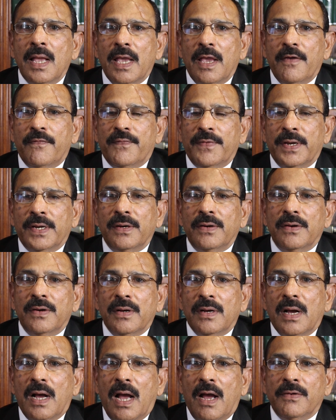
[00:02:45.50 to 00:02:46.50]
If you
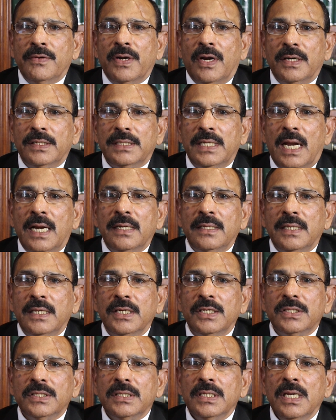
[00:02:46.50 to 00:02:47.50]
have not done
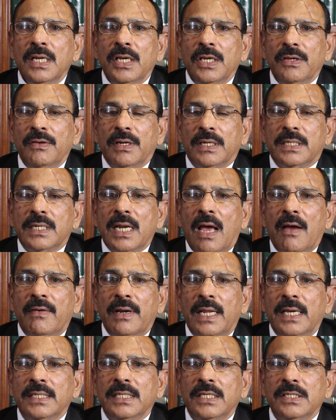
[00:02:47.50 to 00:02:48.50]
this, your
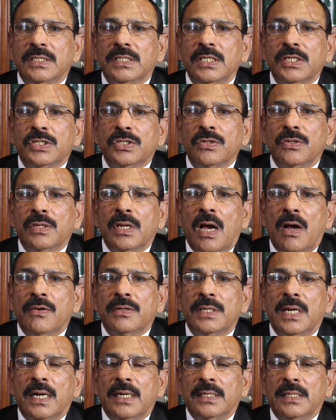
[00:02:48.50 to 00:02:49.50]
travel agency should
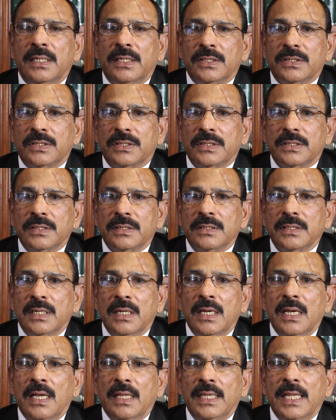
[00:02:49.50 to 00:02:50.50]
have done this.
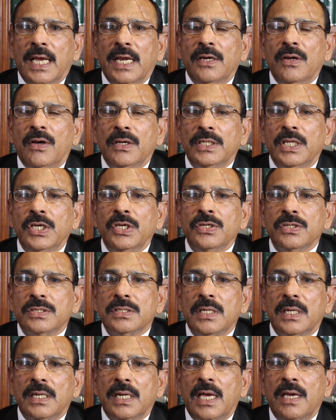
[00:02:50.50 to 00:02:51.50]
They know the
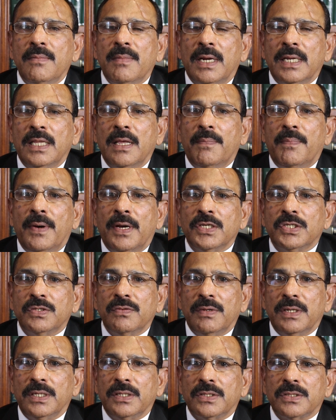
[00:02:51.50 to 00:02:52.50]
username and the
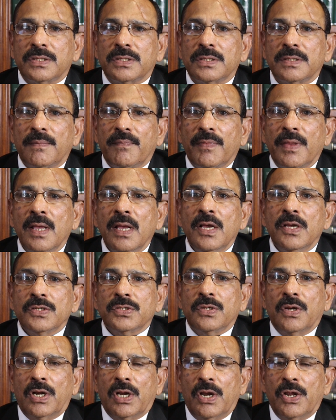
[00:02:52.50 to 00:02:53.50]
password.
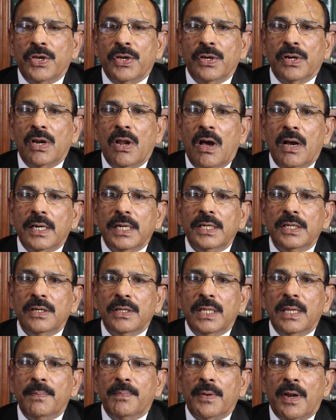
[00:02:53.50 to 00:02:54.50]
So you log
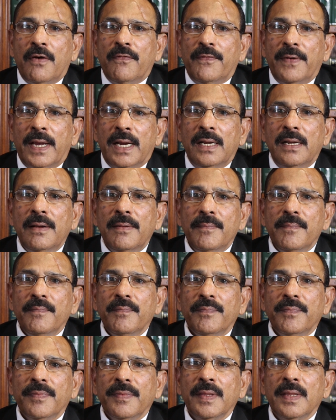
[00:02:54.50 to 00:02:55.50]
into the profile
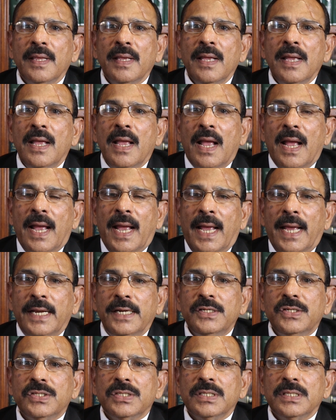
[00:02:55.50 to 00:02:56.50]

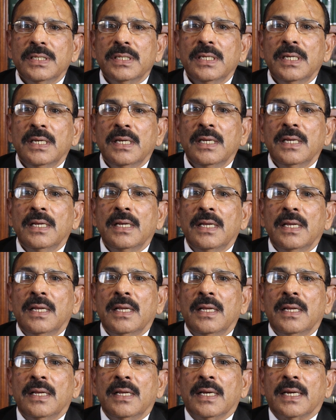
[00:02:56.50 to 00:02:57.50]
and
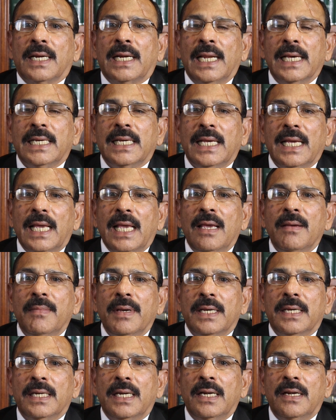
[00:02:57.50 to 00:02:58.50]
click
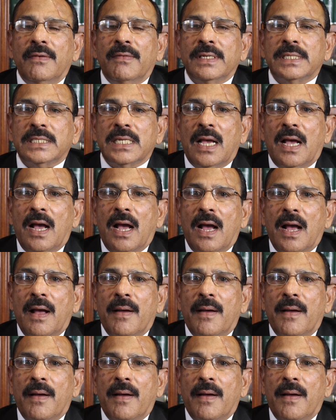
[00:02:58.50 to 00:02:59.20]
Immigrant Visa.